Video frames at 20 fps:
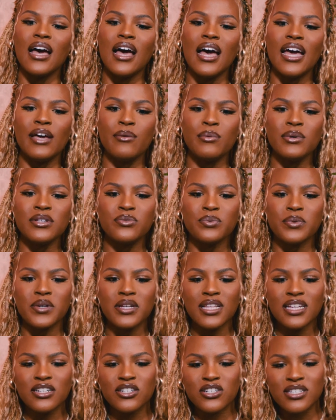It was
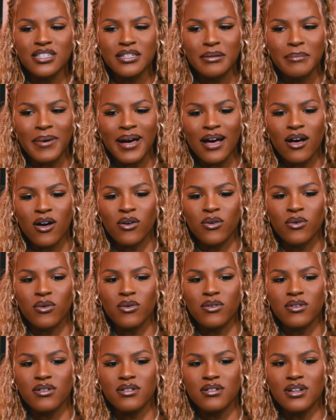really just about
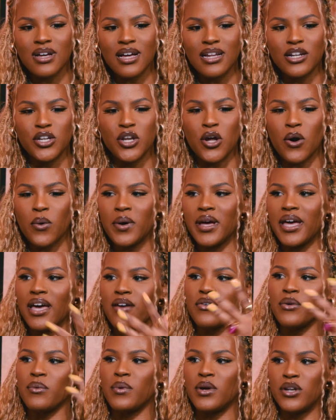knowing
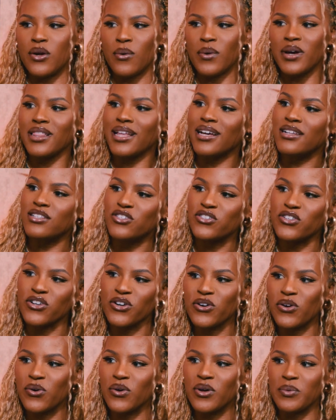everyone, knowing that
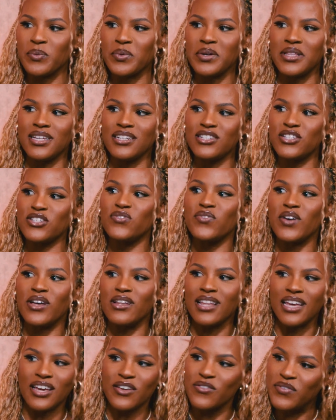circle. It really just felt
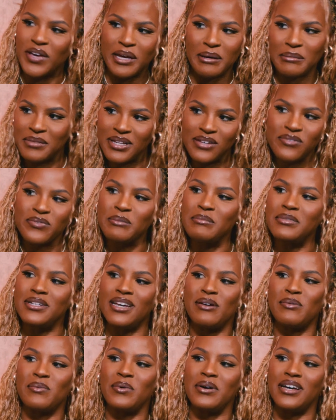like family from
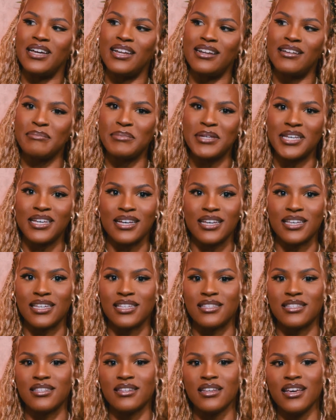day one,
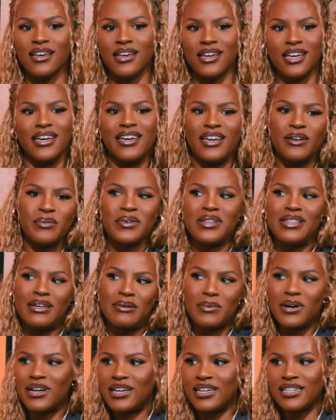because it really
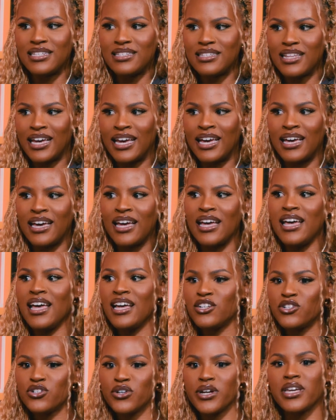was. Like,
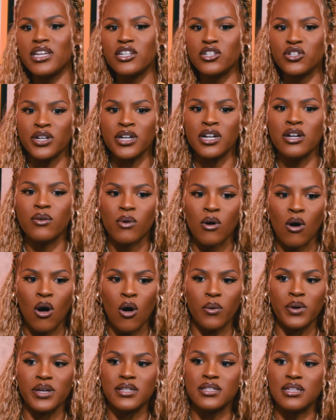Trick and Trina were
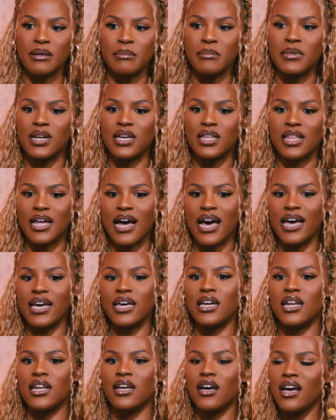always somebody that I
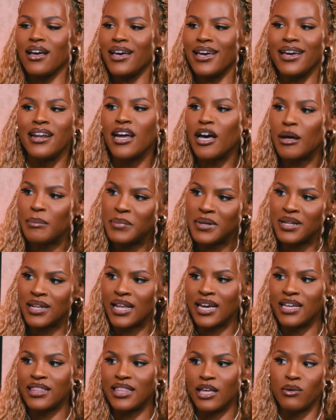could hit up and
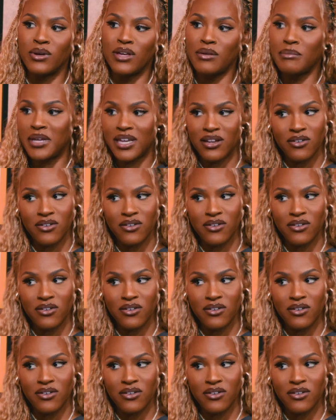like they'll give me